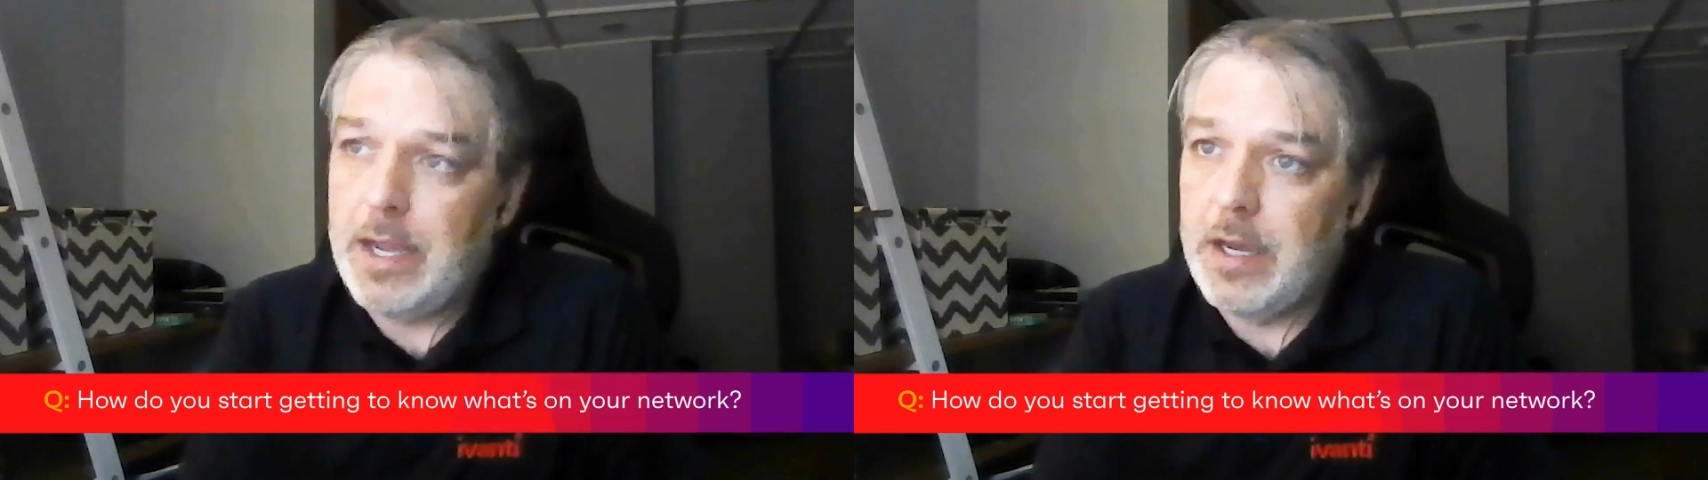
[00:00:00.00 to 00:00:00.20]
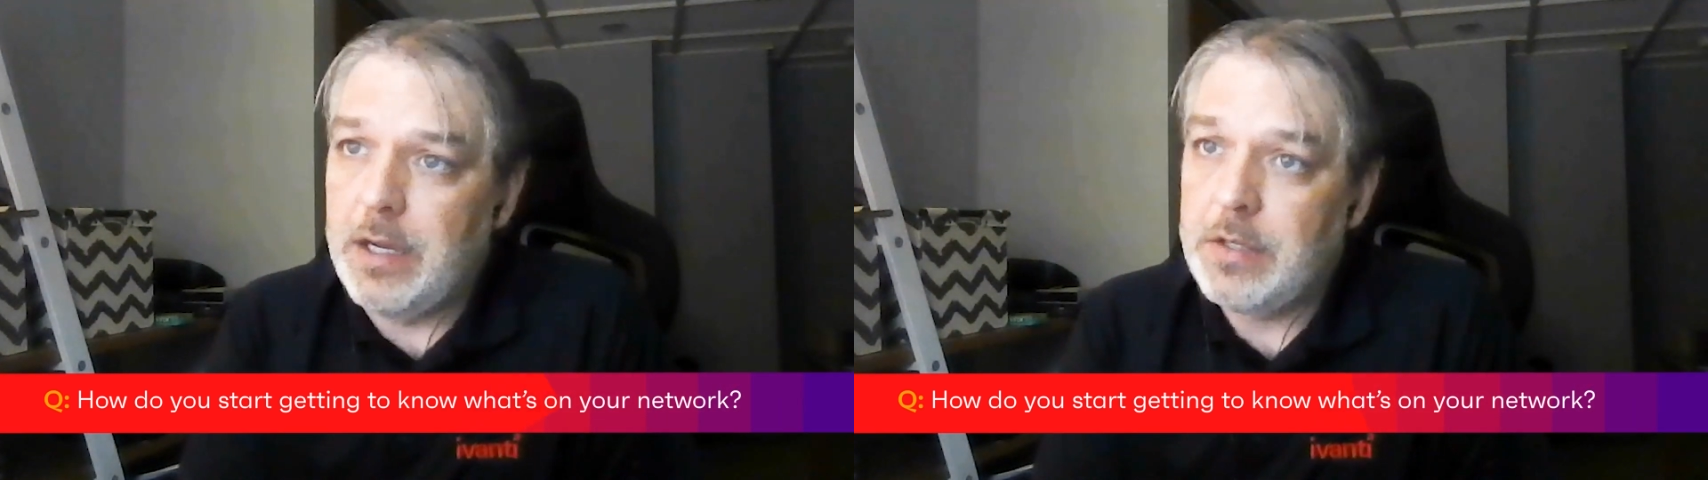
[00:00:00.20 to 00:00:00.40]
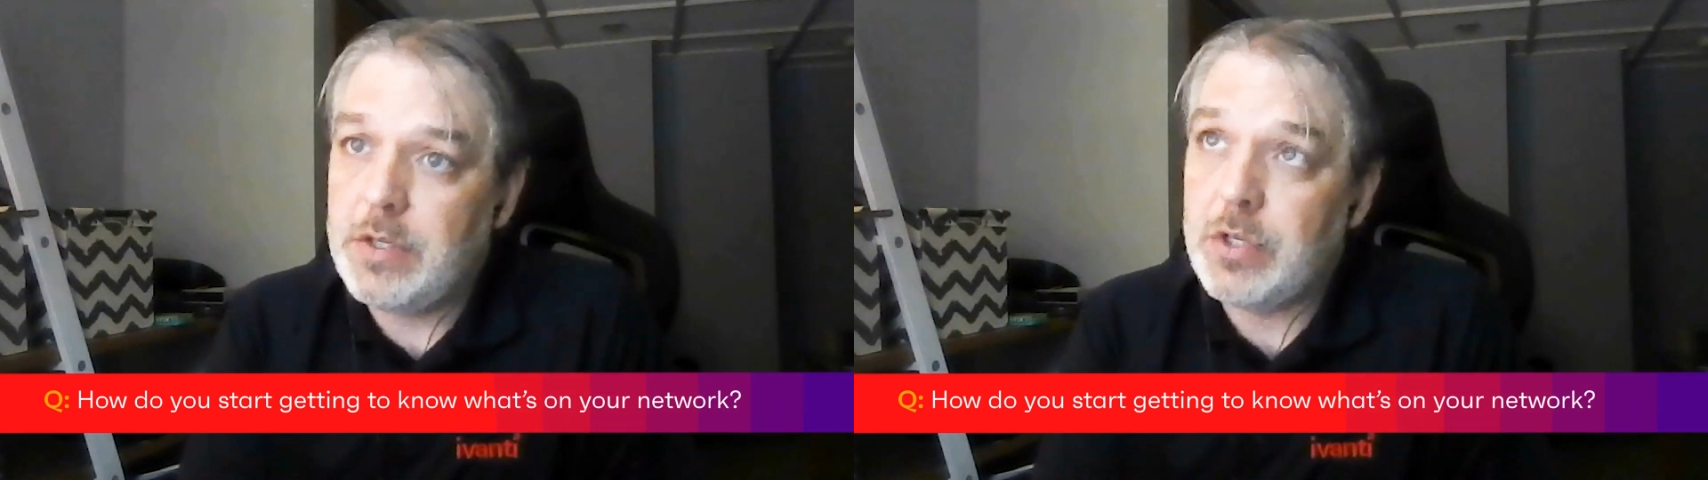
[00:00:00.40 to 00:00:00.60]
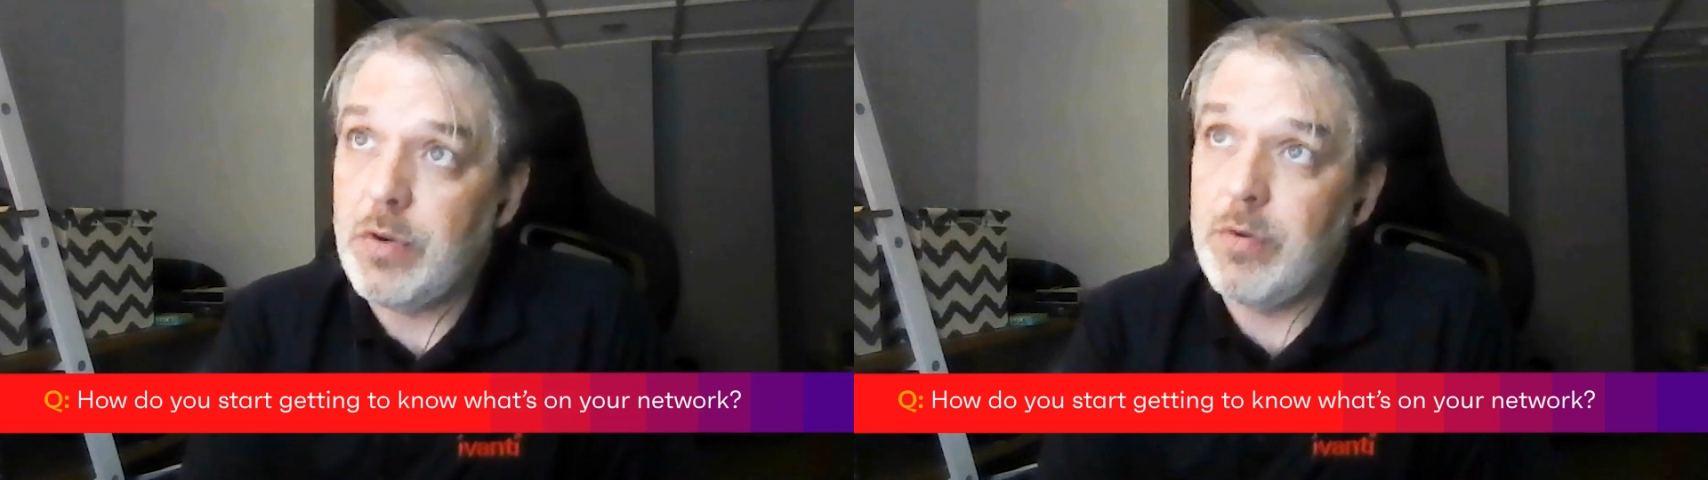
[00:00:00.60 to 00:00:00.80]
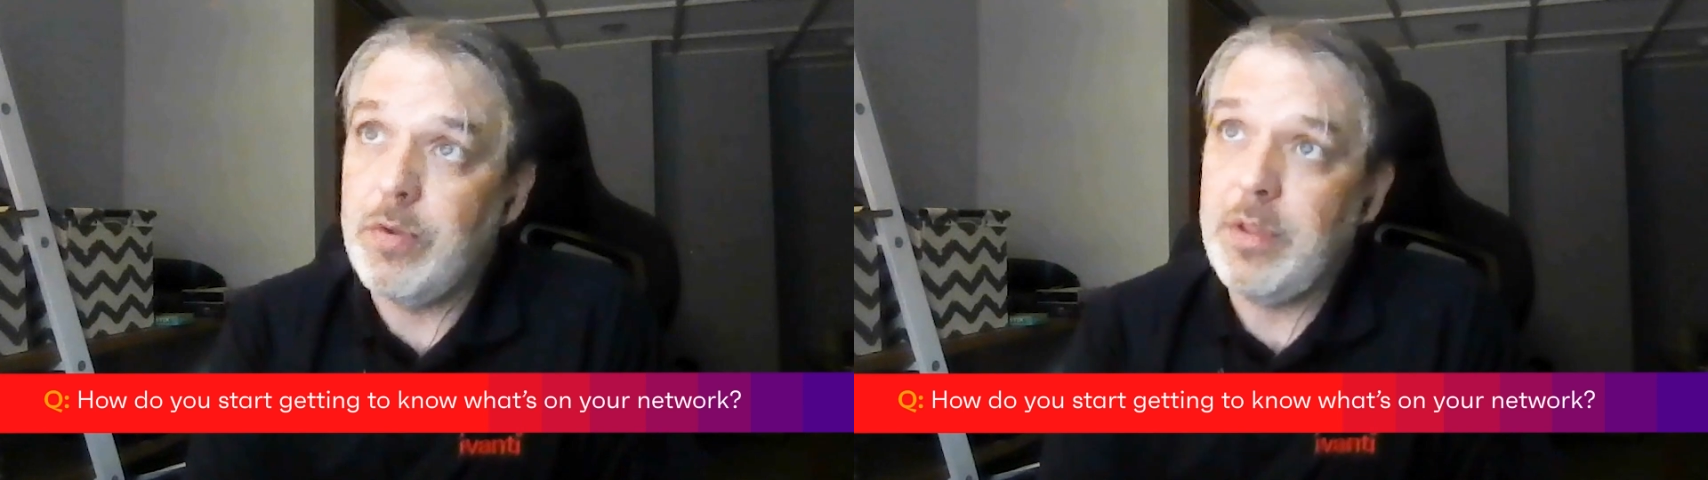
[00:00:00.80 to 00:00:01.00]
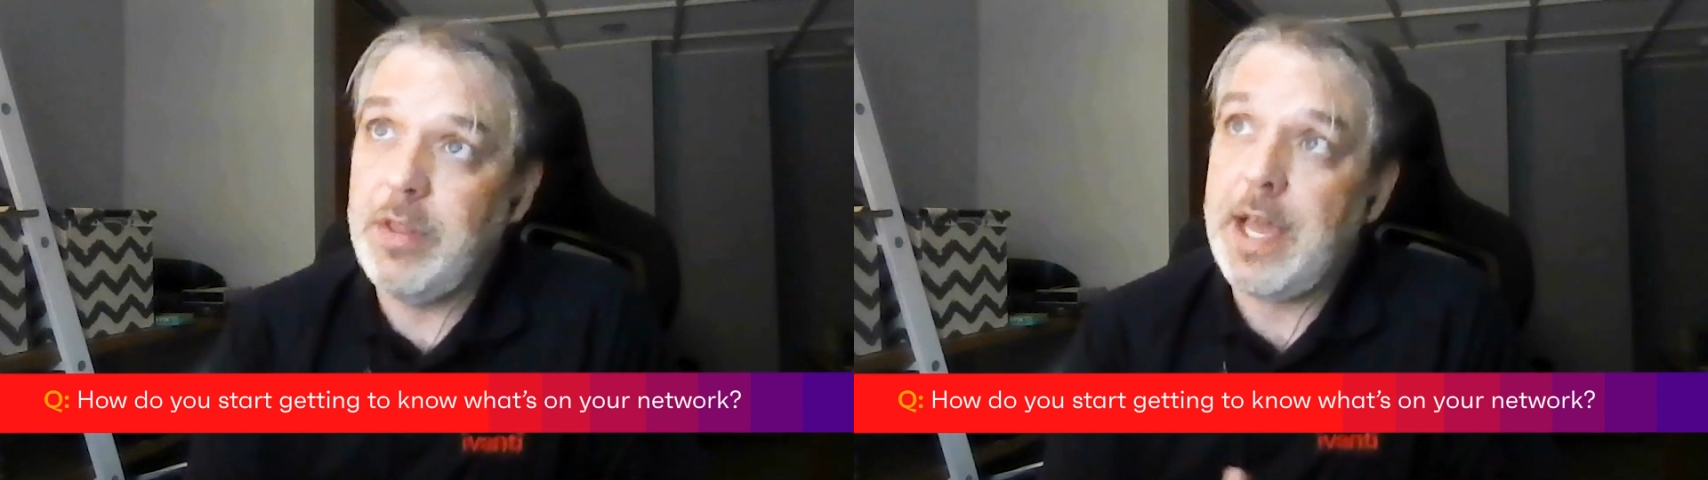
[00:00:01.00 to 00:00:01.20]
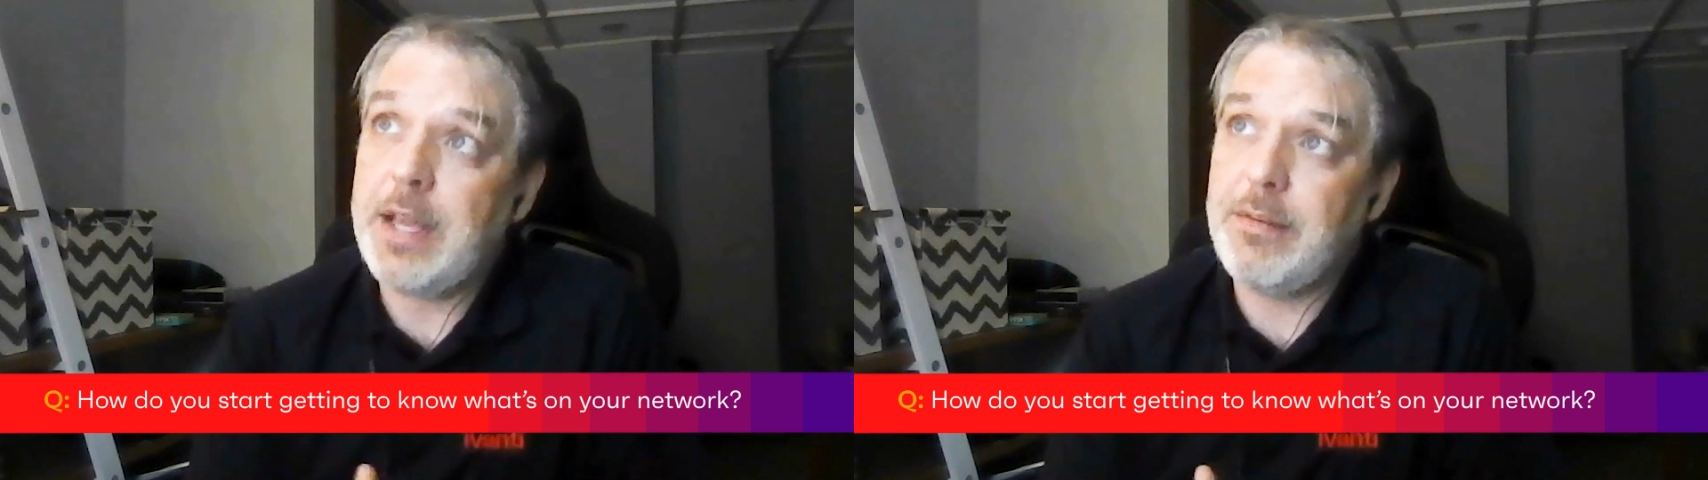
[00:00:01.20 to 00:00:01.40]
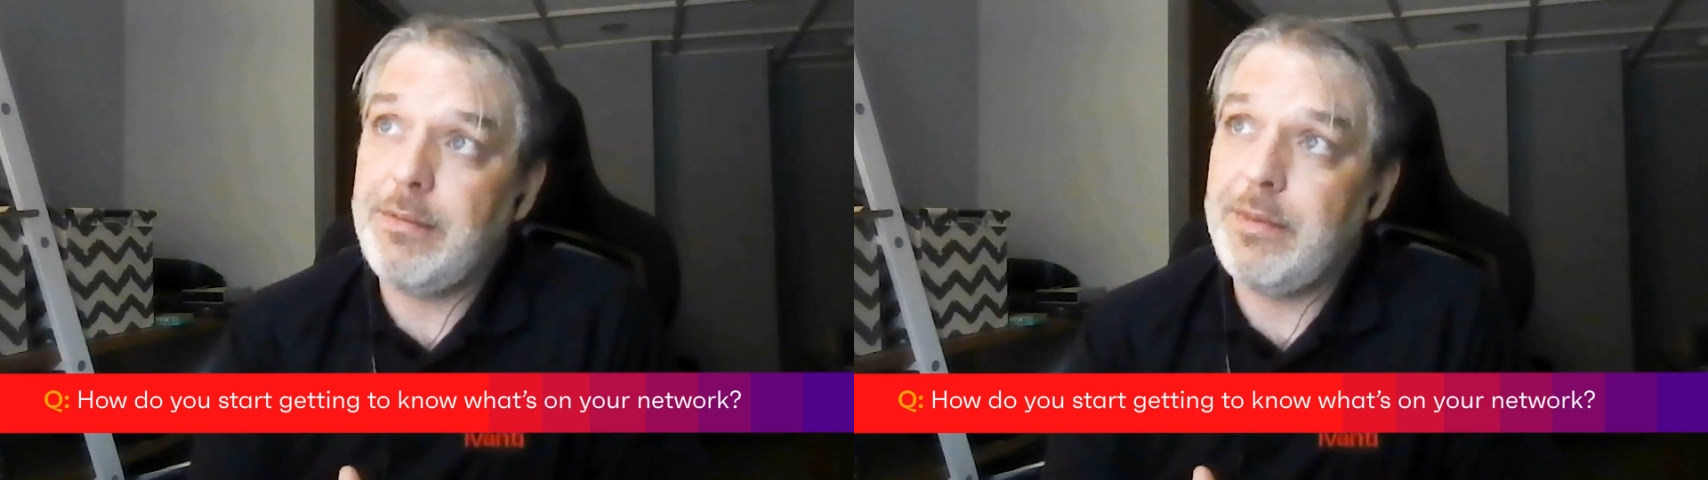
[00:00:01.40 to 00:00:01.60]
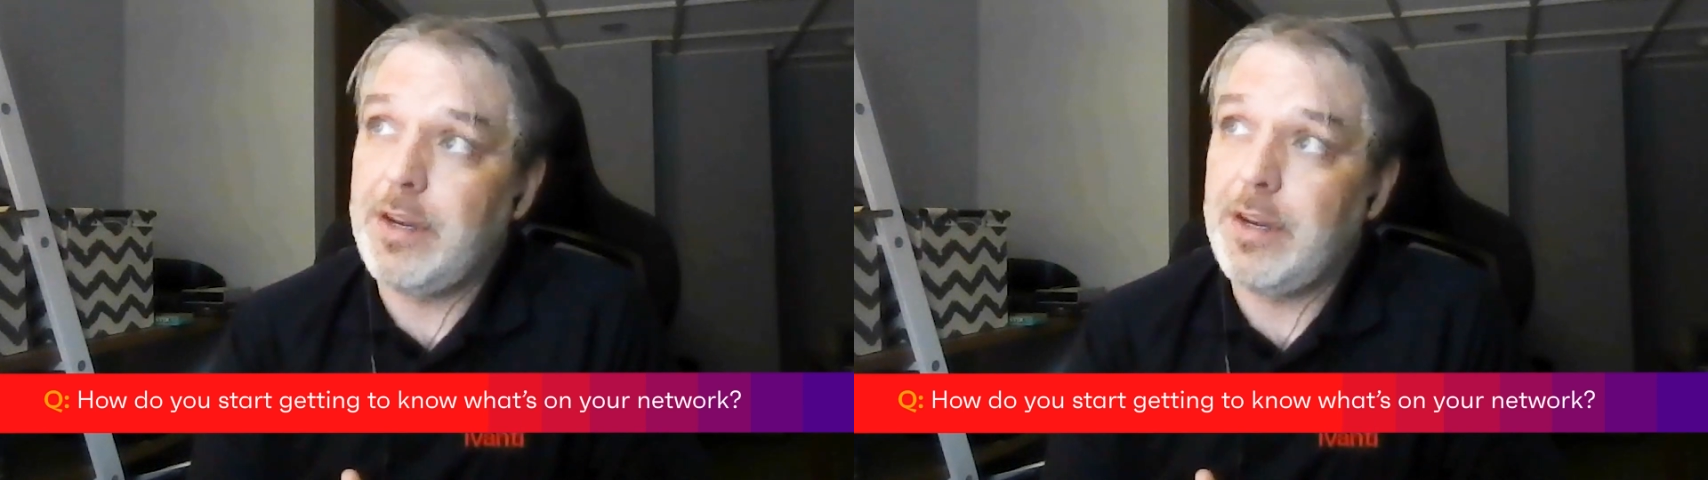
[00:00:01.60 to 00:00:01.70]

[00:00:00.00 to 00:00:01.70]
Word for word: Uh, so that,